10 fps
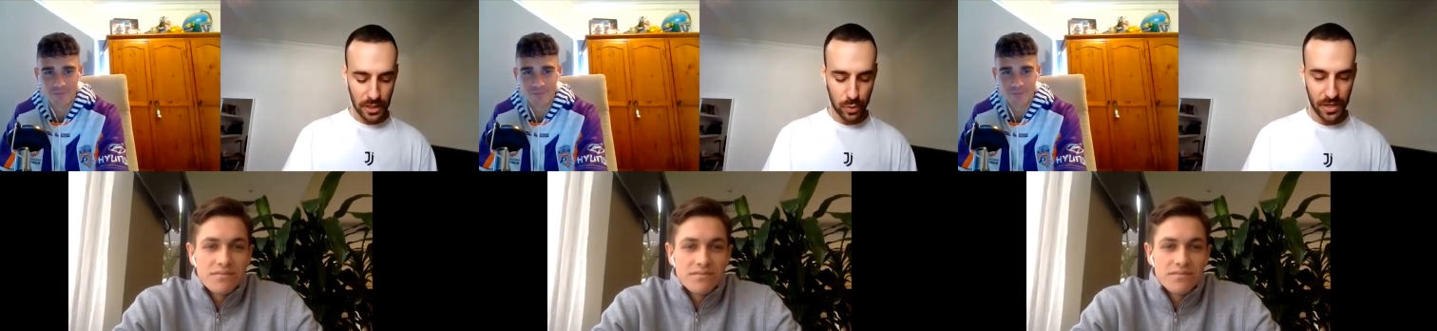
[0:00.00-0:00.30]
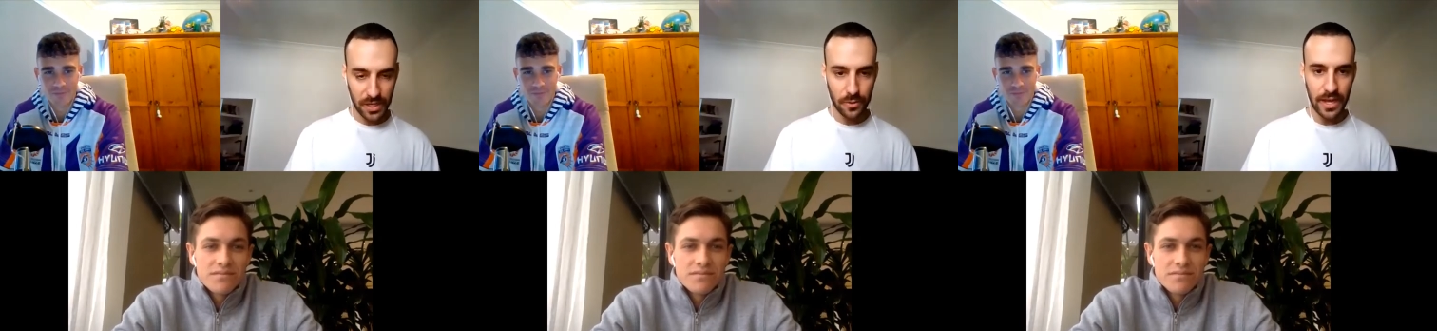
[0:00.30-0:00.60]
Speaker 1: Twitter
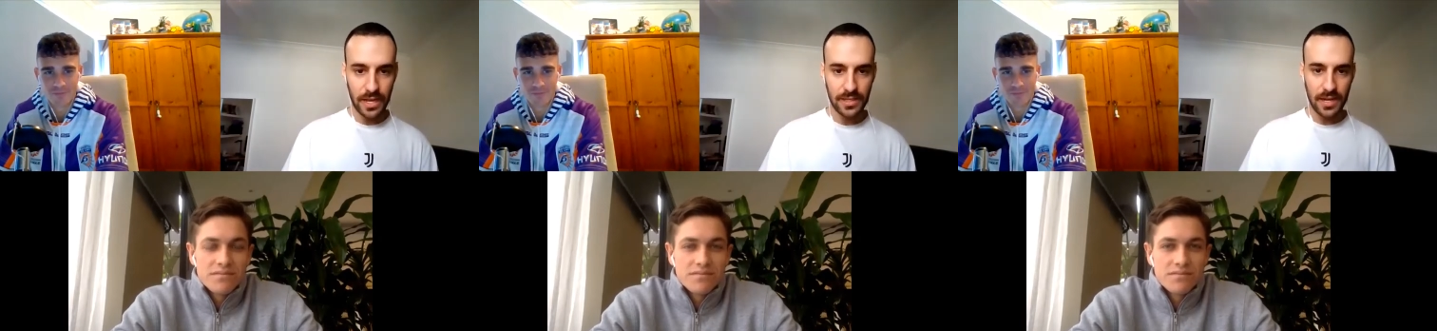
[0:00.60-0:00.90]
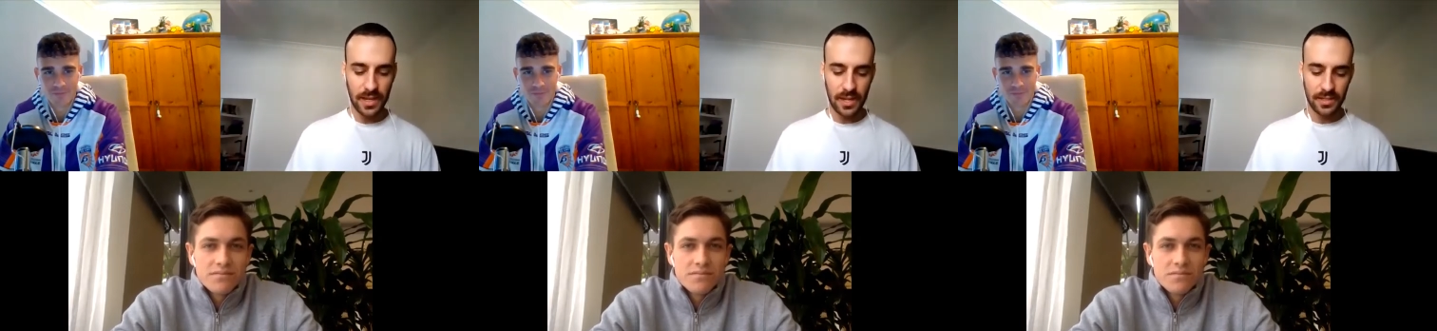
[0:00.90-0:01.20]
Q and A's. How
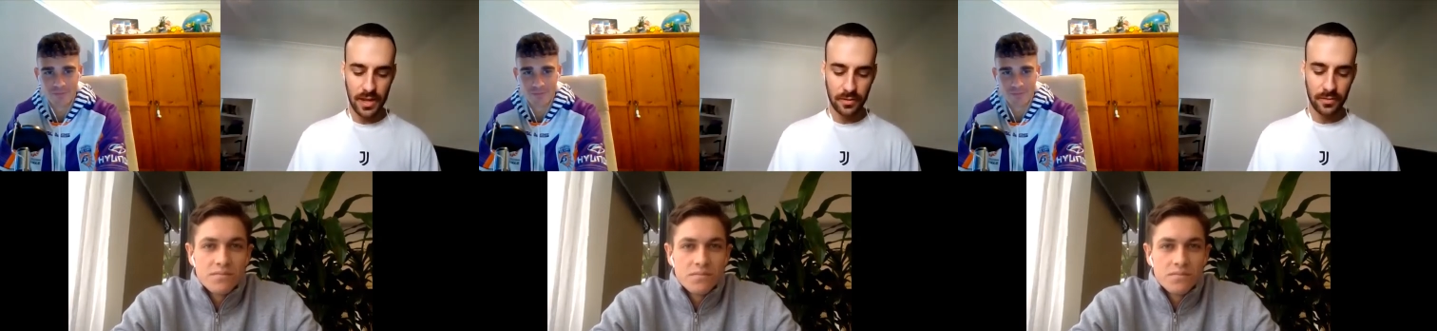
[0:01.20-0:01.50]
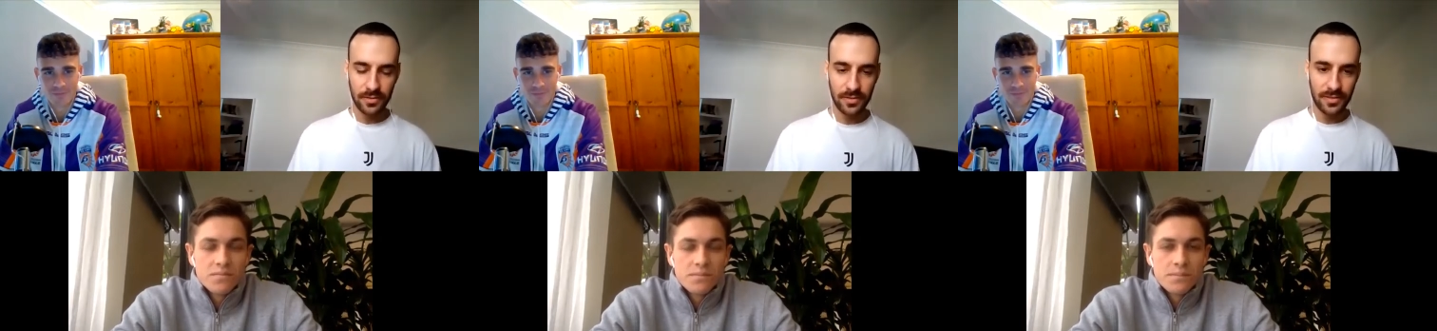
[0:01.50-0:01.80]
does that sound?
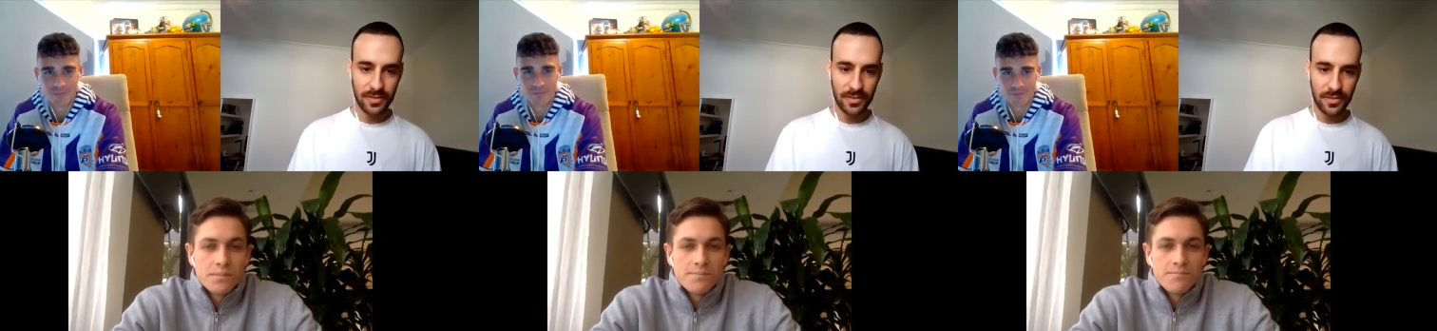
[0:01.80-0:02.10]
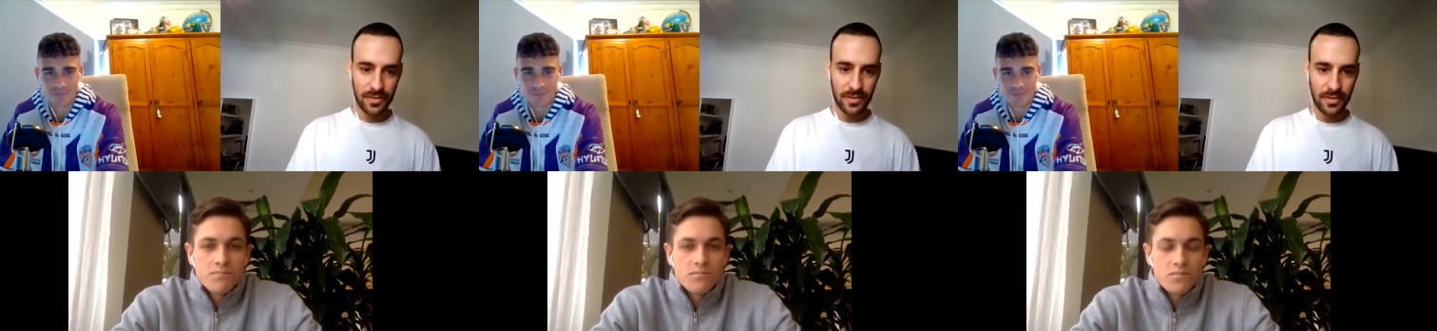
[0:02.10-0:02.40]

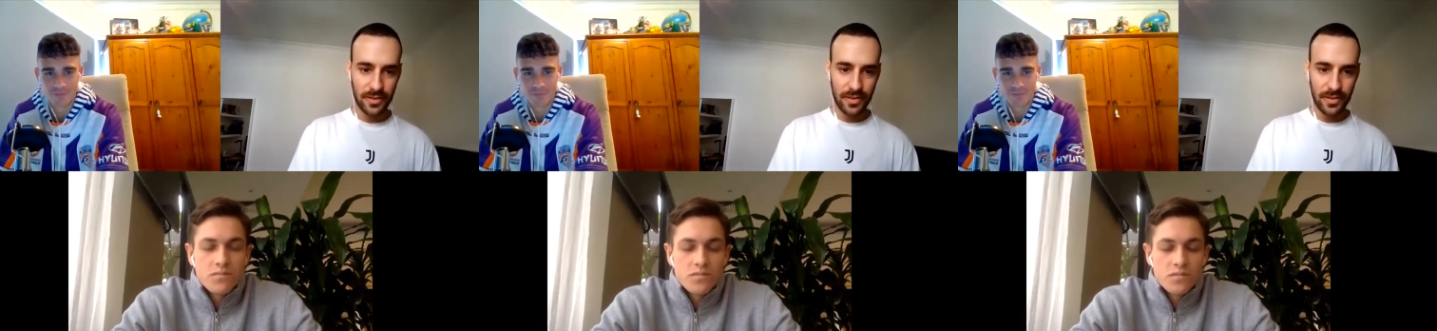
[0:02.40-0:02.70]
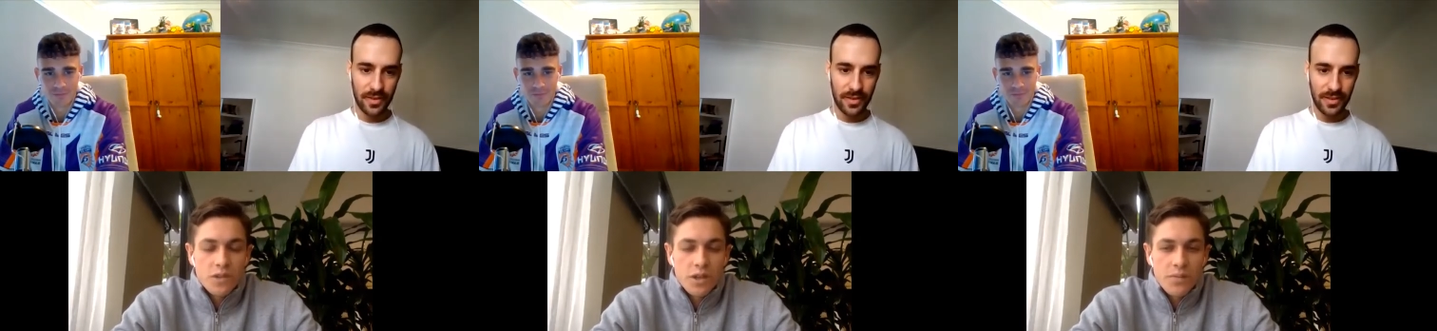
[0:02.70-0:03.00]

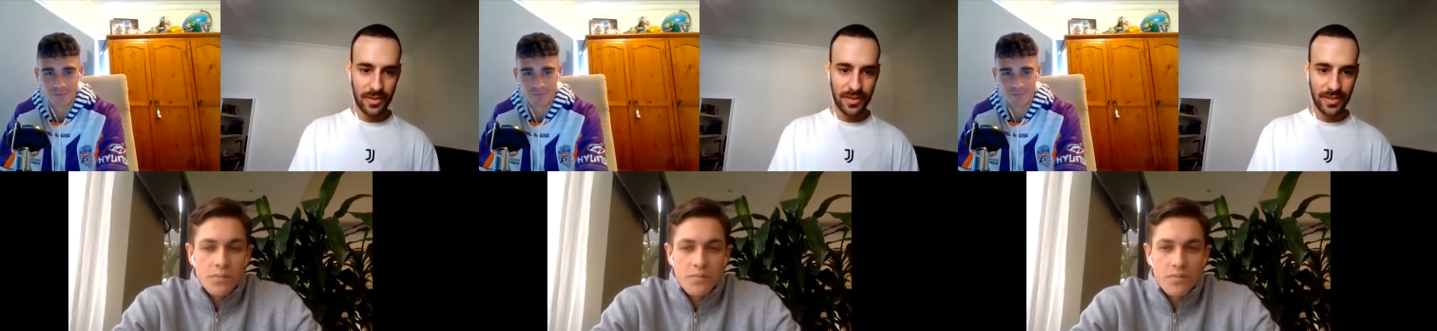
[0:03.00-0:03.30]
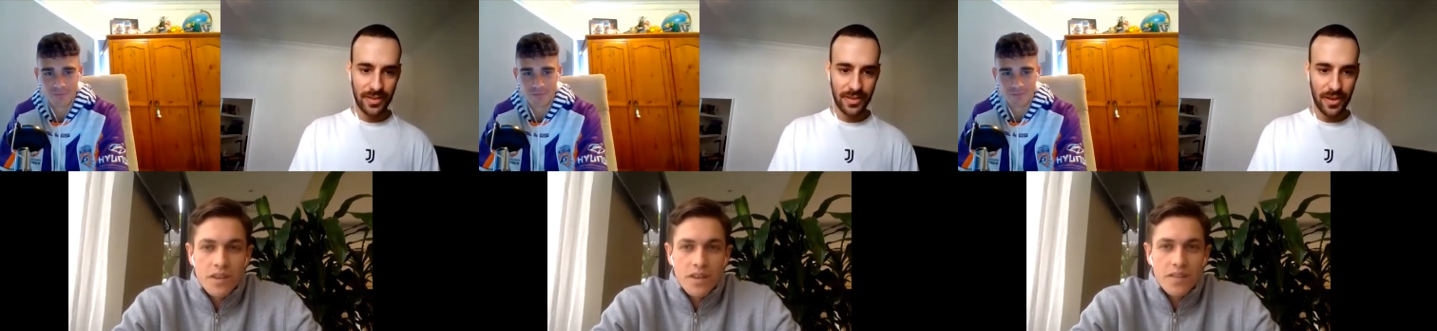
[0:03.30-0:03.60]
Speaker 2: Wicked.
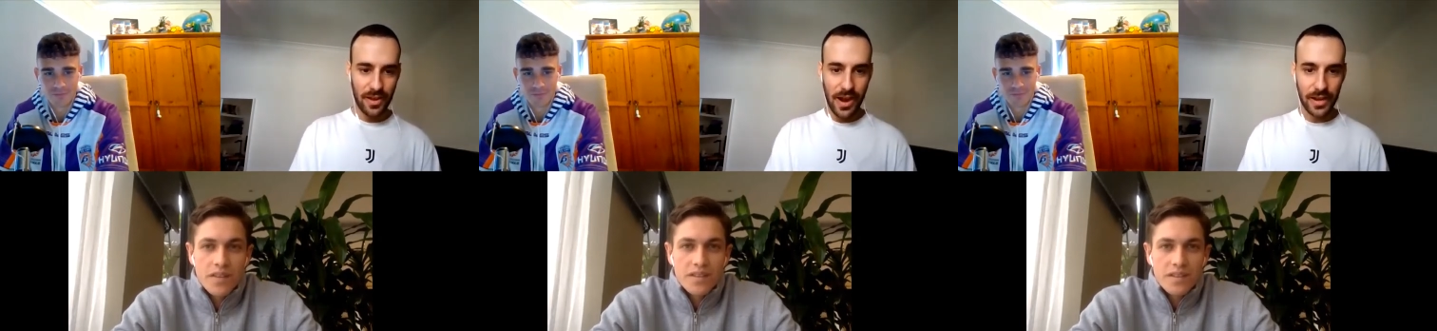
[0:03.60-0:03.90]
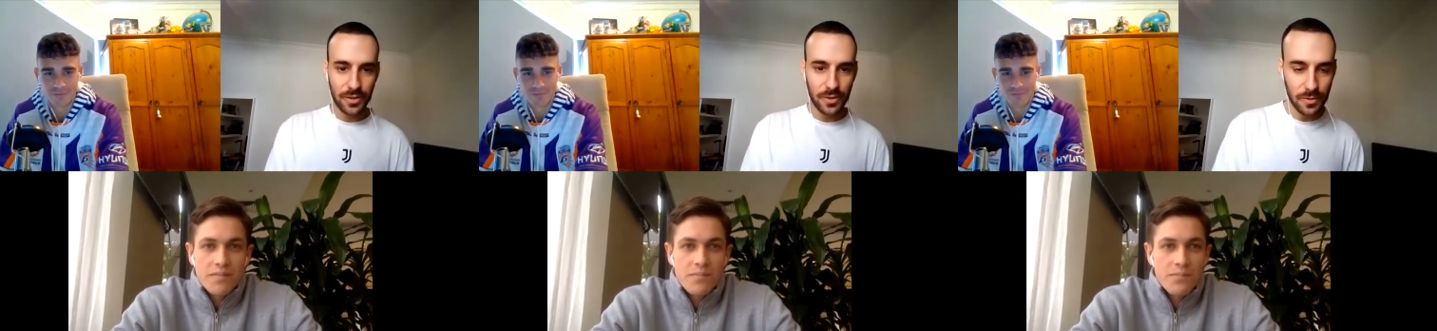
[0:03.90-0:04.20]
Sounds All right,
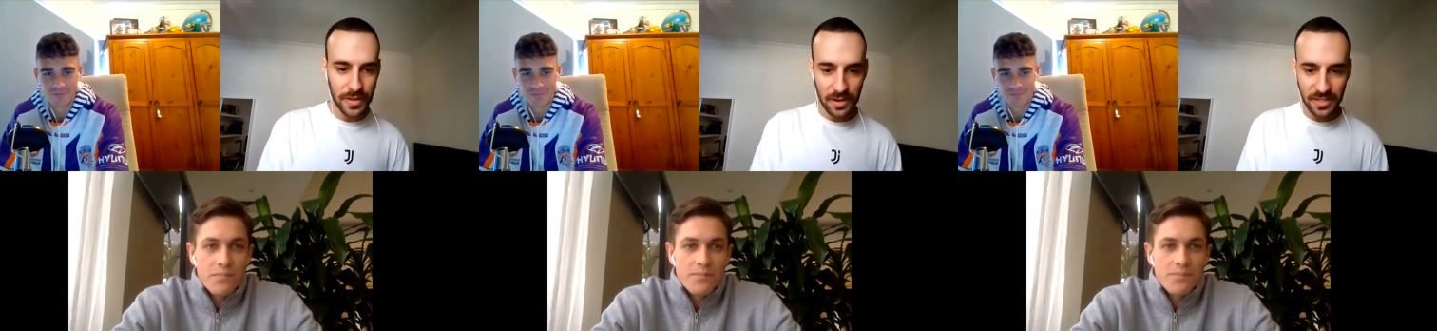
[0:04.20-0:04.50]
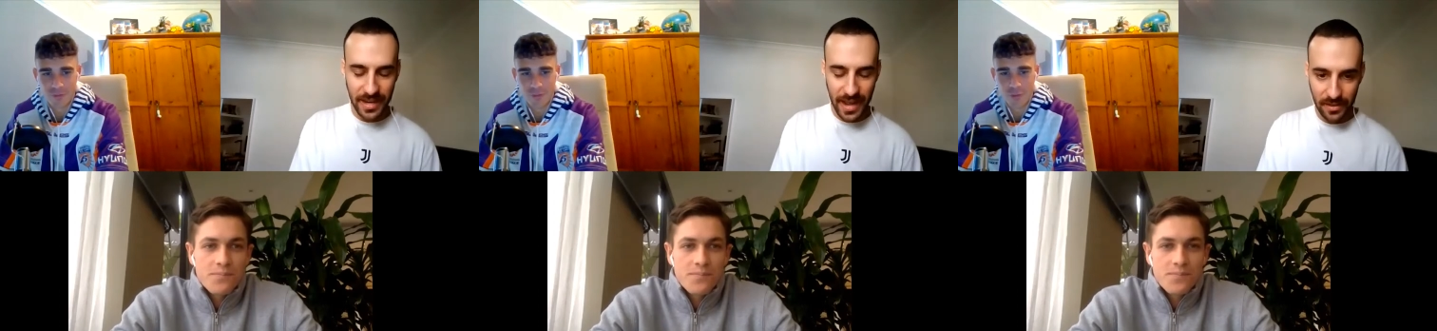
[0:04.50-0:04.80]
Speaker 1: cool. Yeah, I
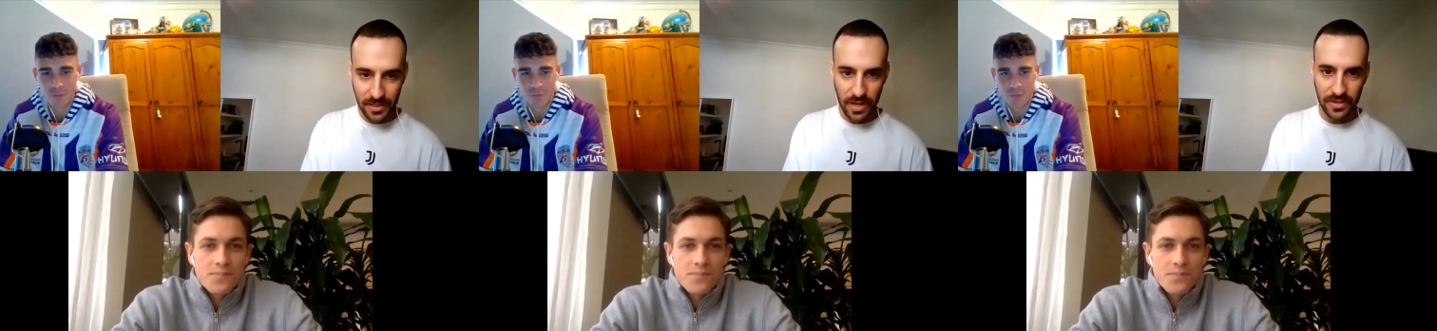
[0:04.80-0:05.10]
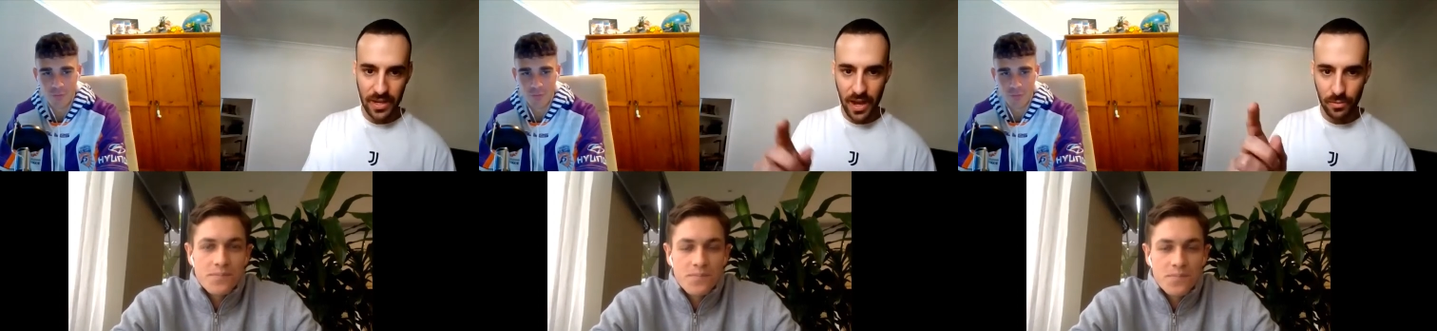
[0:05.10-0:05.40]
just cool. need to end this one,
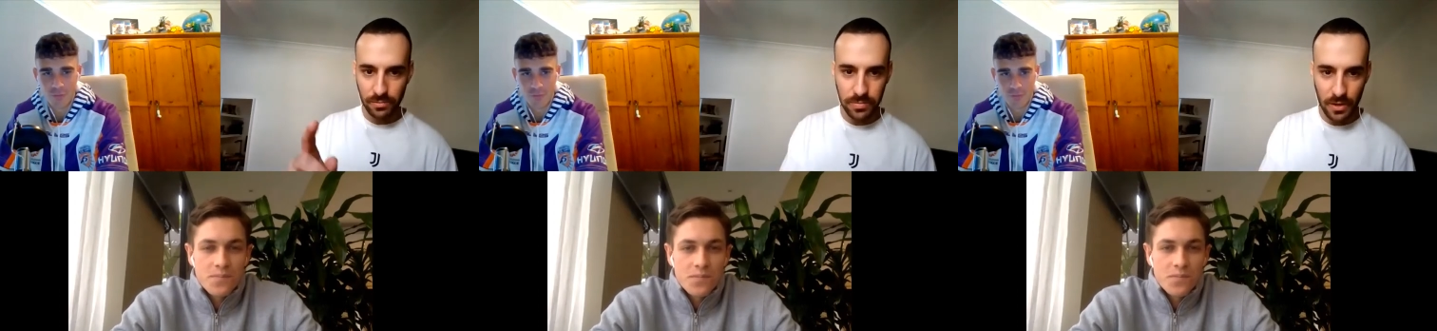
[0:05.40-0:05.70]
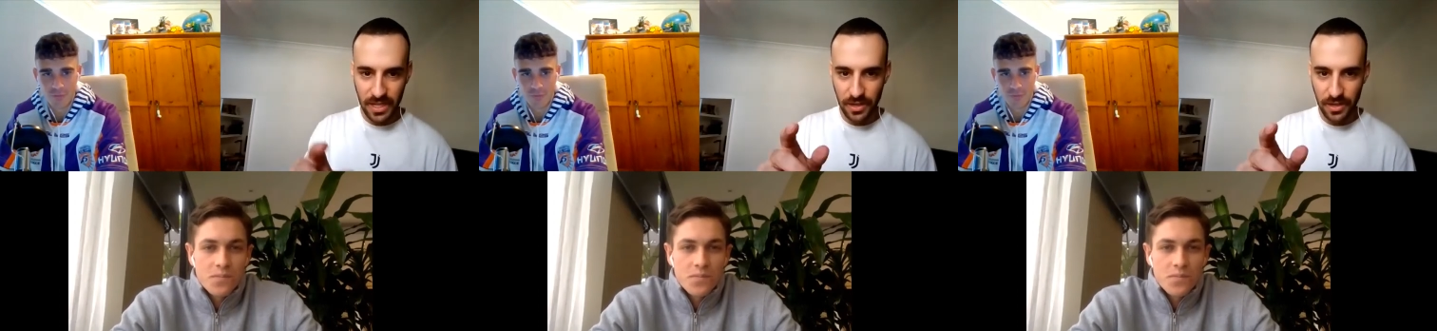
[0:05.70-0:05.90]
then I'll I'll send